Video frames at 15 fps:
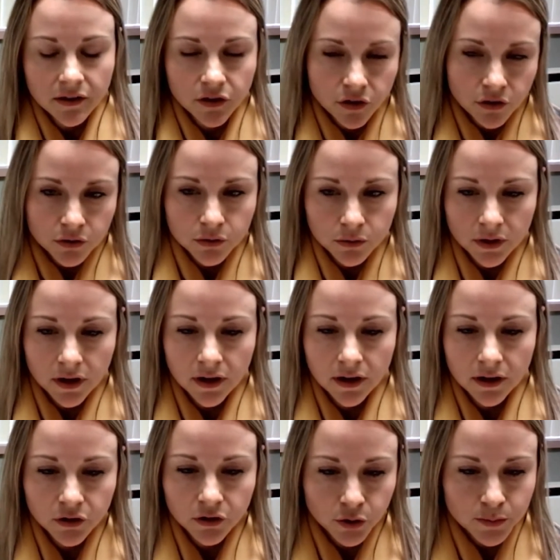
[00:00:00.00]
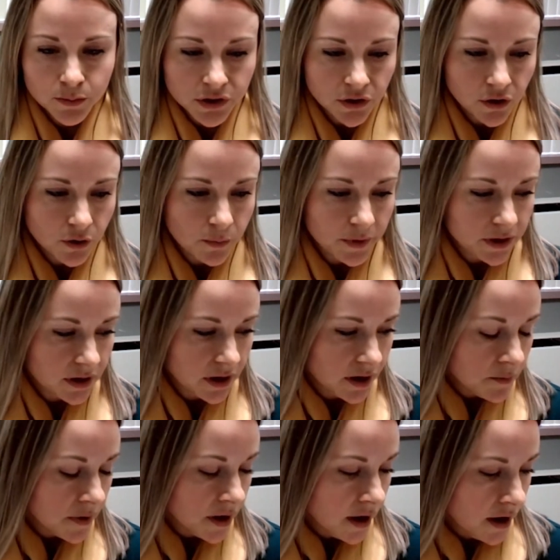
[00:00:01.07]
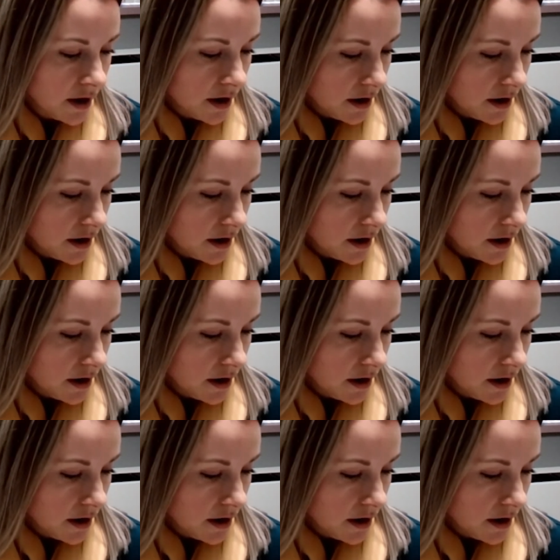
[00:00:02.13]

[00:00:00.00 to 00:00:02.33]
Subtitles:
new groups are opened up.